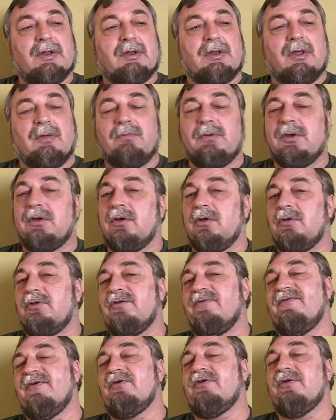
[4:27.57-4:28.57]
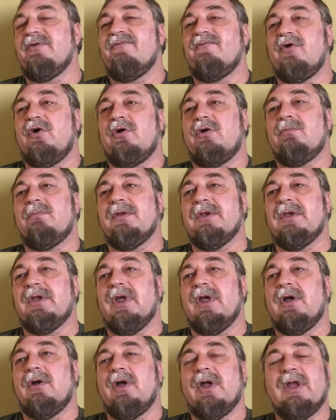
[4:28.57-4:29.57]
that because of his involvement
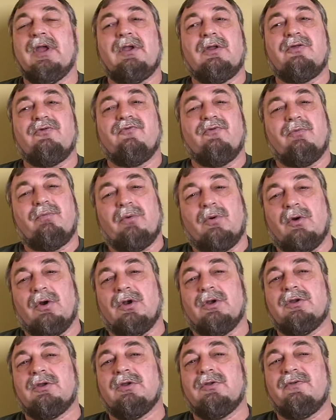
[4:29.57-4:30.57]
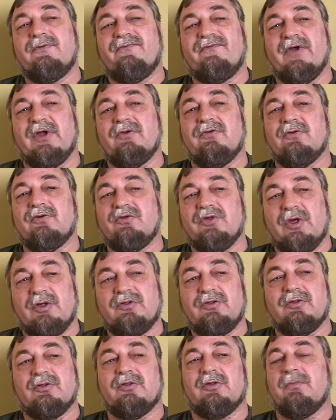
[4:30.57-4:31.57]
now and his report to the Federal
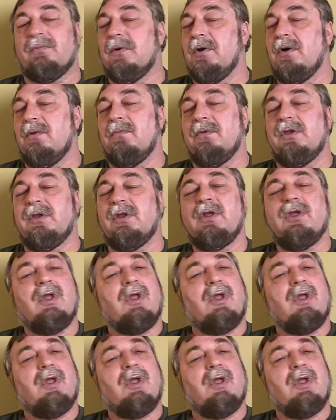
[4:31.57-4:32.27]
Justice Department,